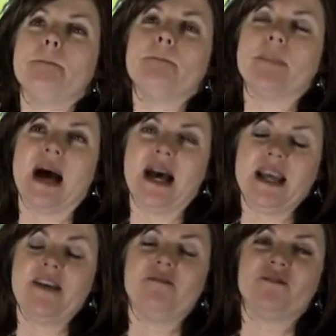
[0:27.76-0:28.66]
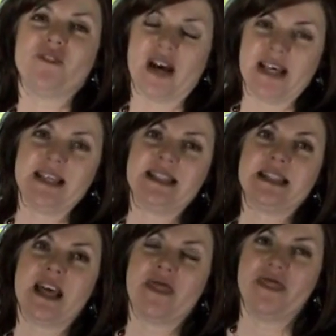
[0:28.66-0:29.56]
My advice
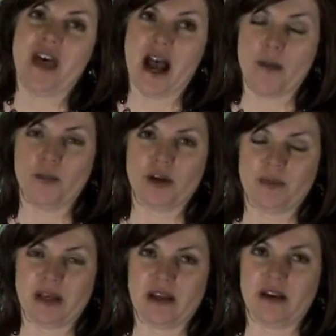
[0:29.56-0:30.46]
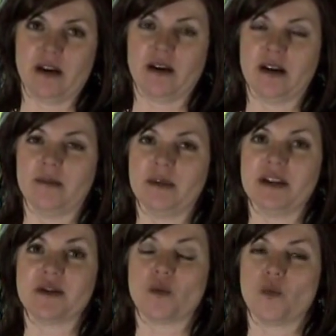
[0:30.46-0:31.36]
to them would be, um,
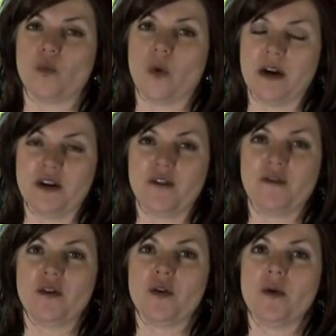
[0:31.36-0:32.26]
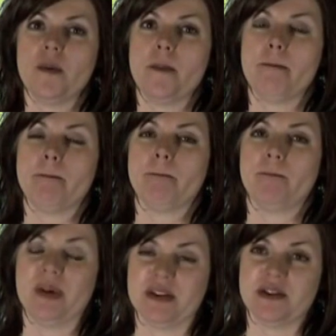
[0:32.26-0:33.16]
it's a wonderful
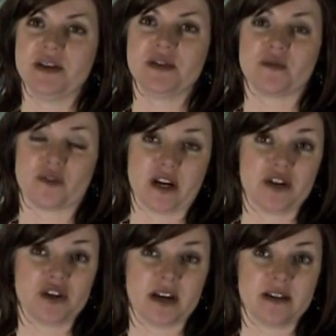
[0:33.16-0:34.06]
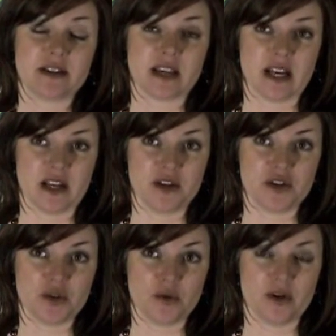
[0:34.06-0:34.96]
business and franchise to get
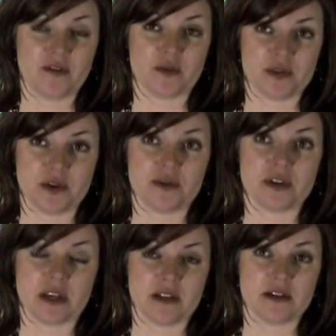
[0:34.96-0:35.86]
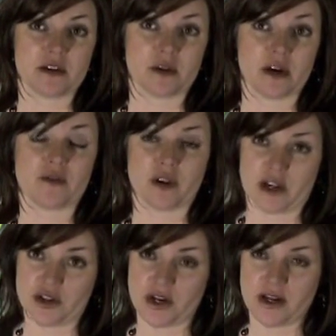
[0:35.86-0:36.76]
into if they're seriously considering a
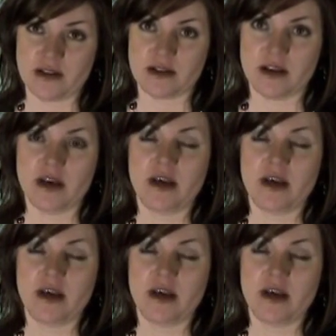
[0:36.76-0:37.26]
franchise.